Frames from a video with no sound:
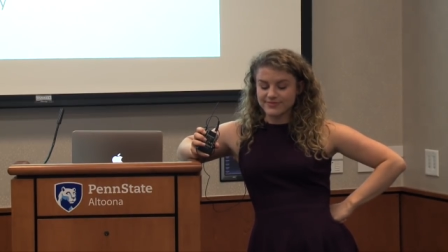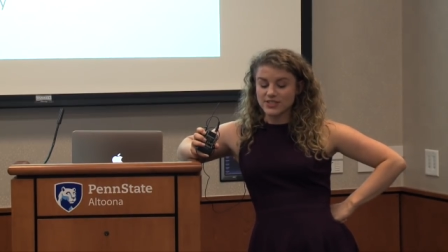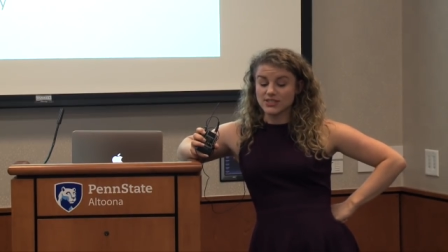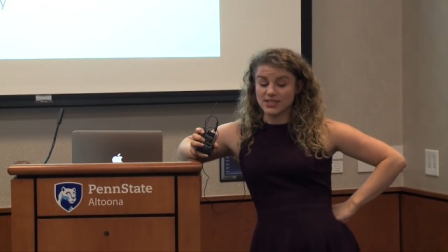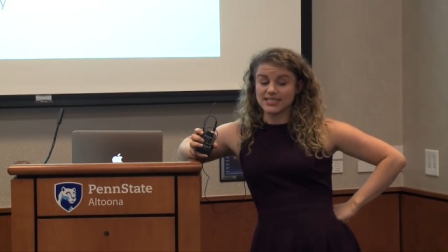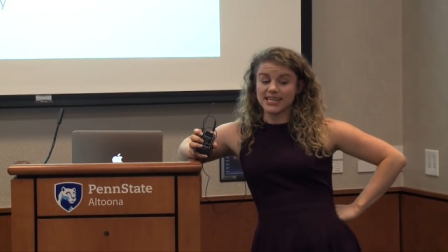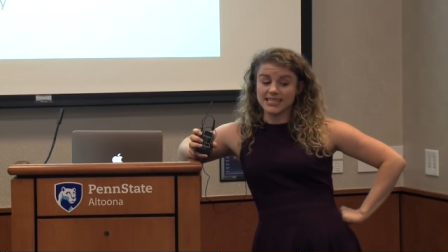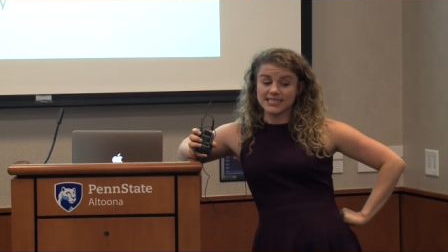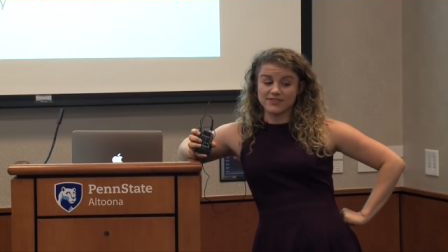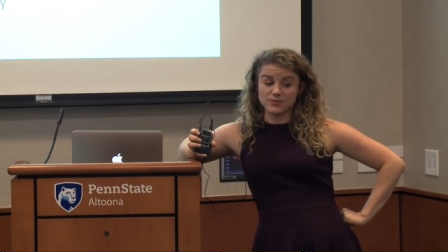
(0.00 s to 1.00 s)
So that's
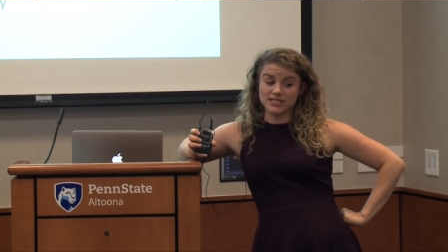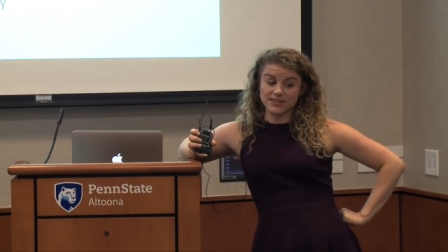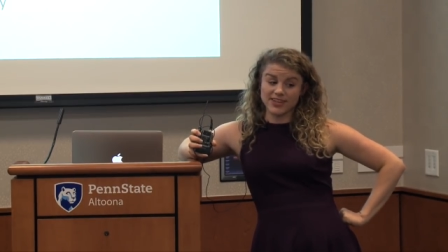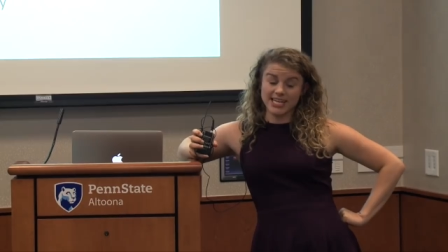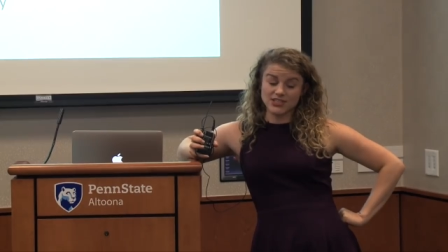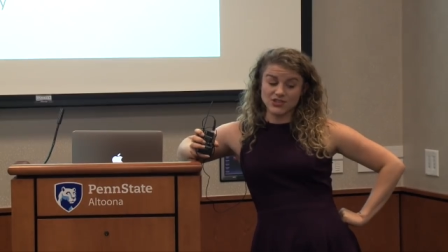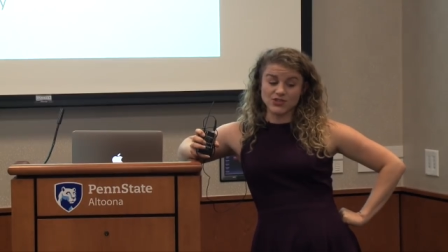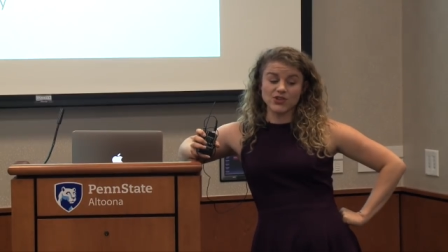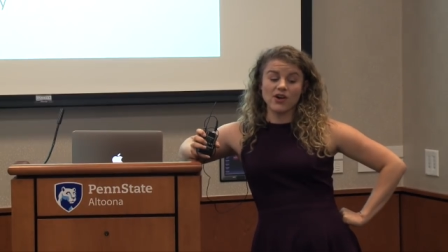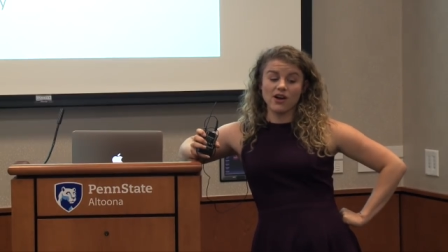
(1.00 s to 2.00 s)
87% of
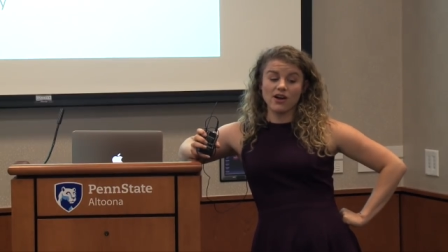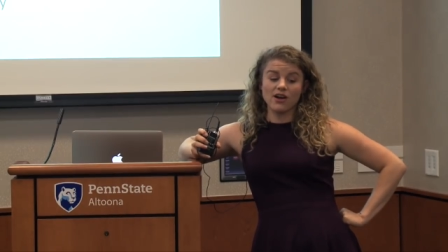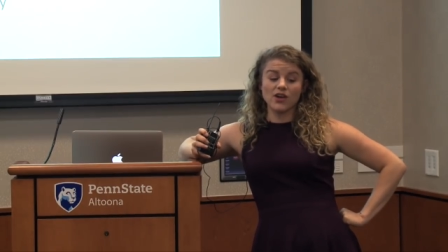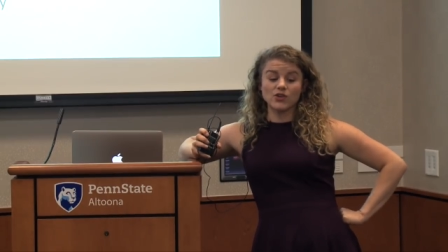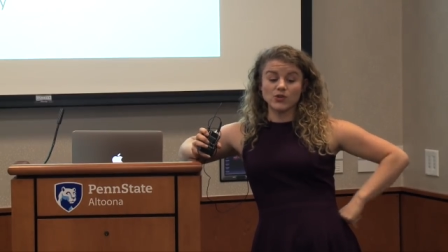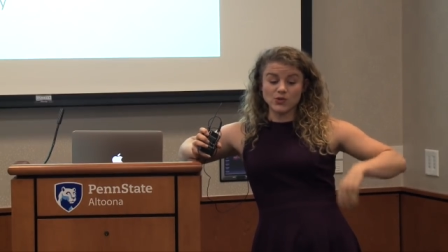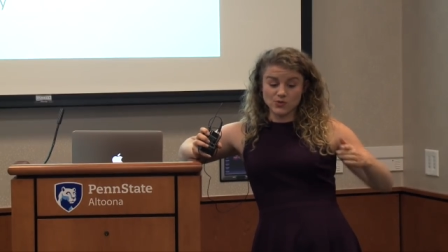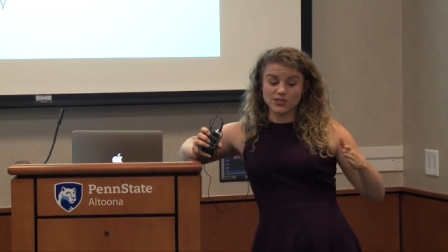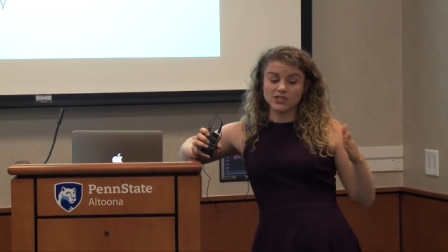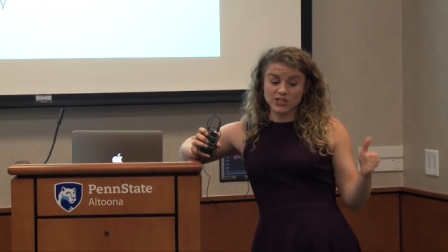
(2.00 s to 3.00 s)
cancers
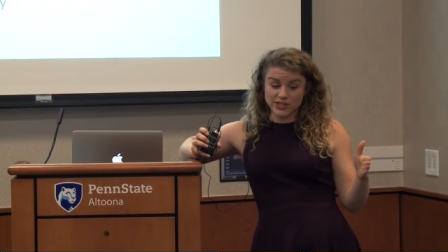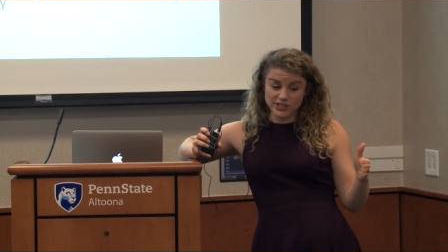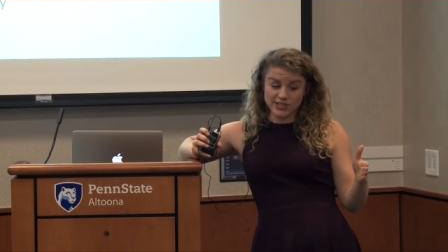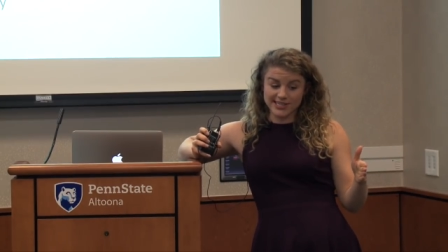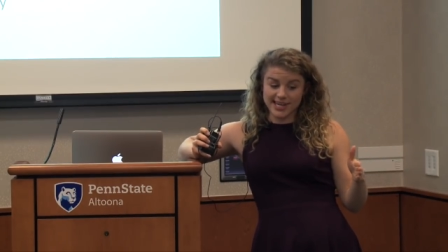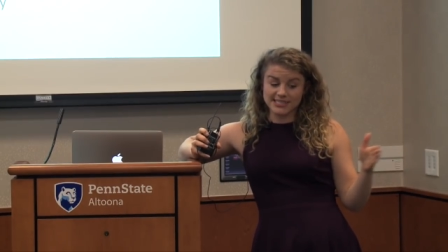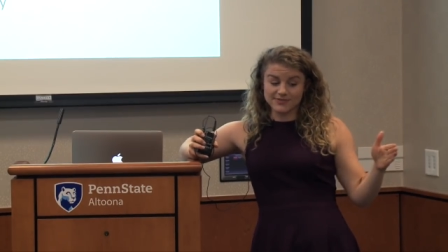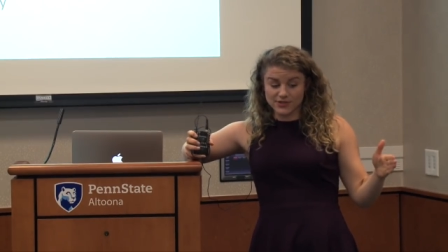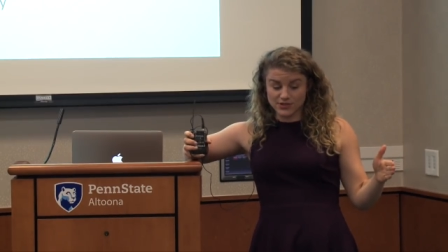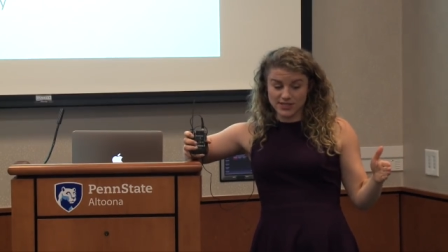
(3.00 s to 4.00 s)
use sugar as a
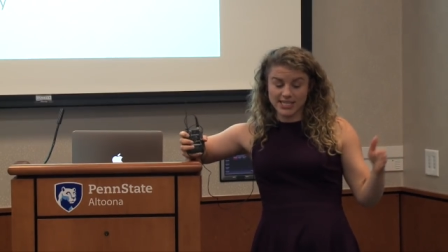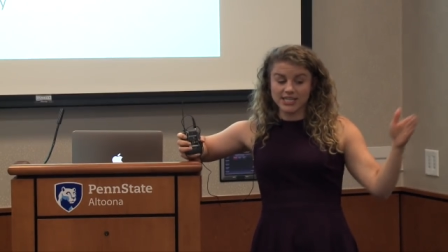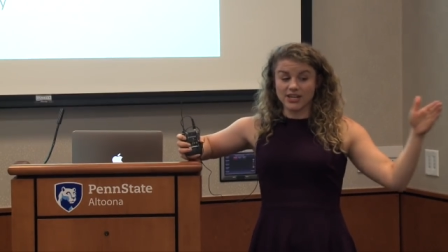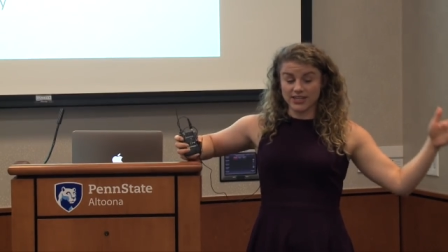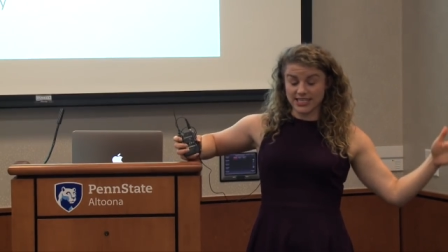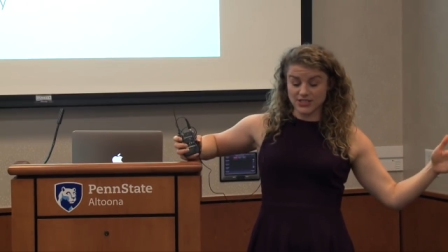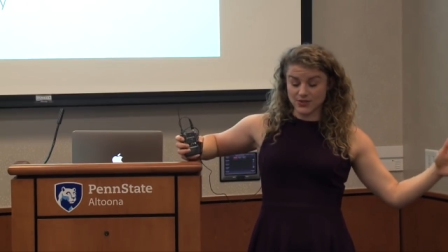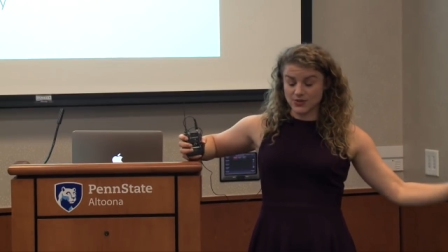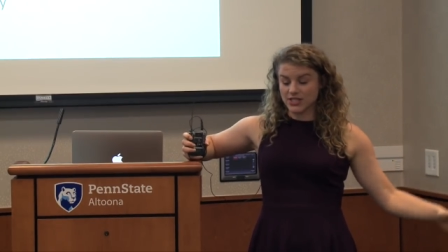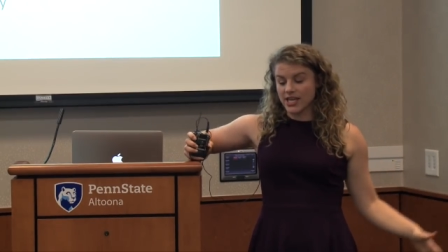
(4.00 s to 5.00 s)
fuel, not
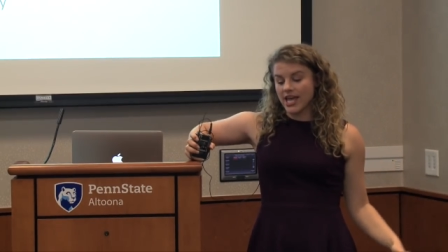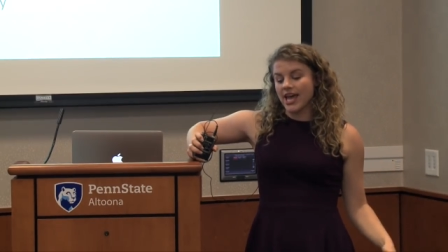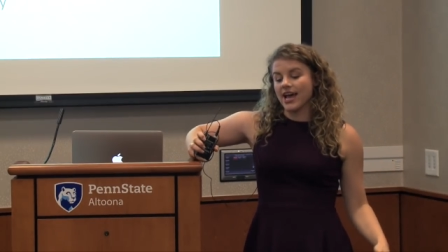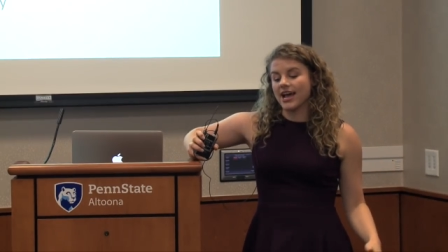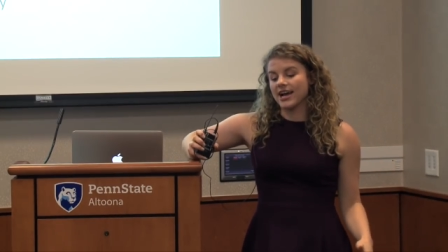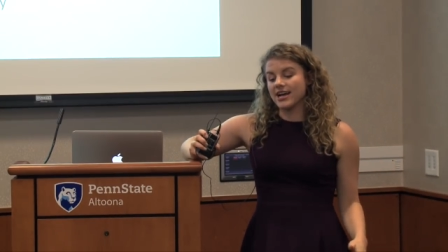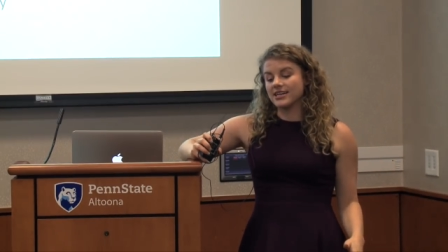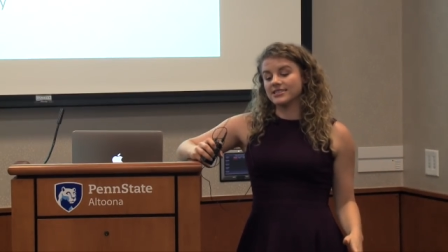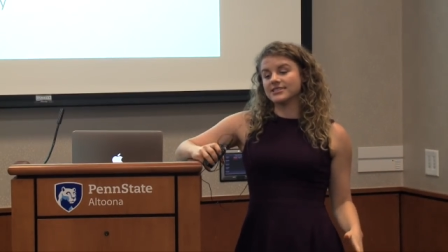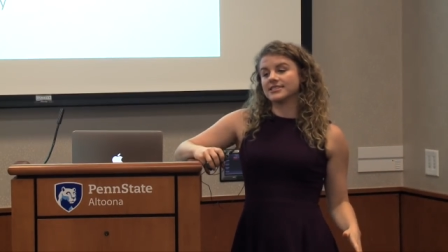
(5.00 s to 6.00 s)
ketones.
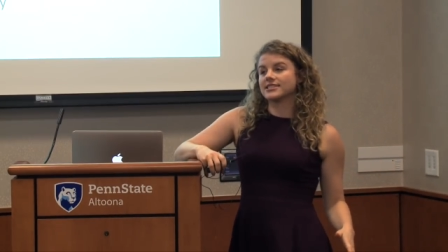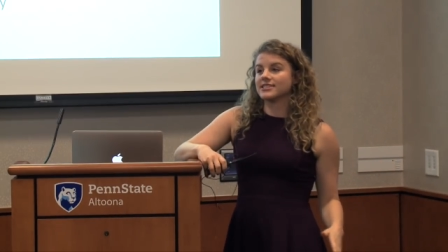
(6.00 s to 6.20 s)
And